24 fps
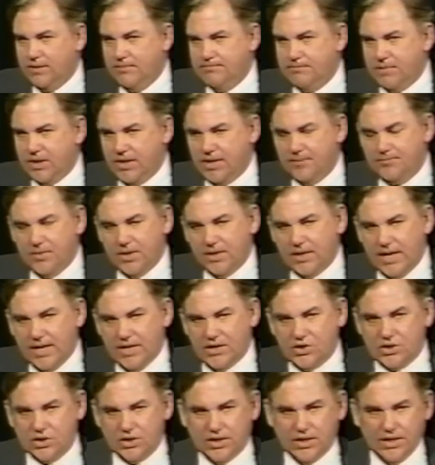
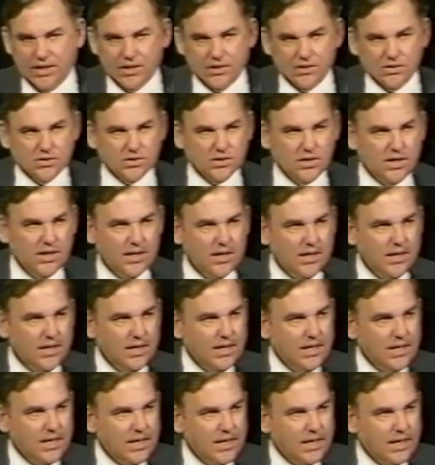Manipulation is
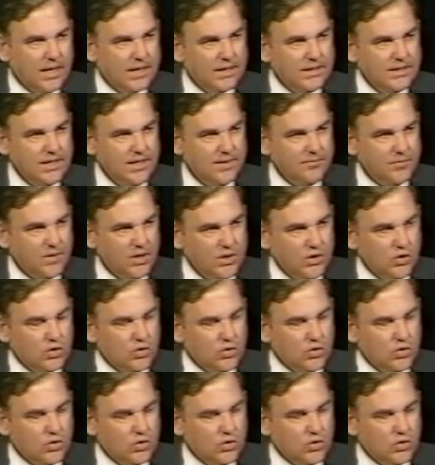attempting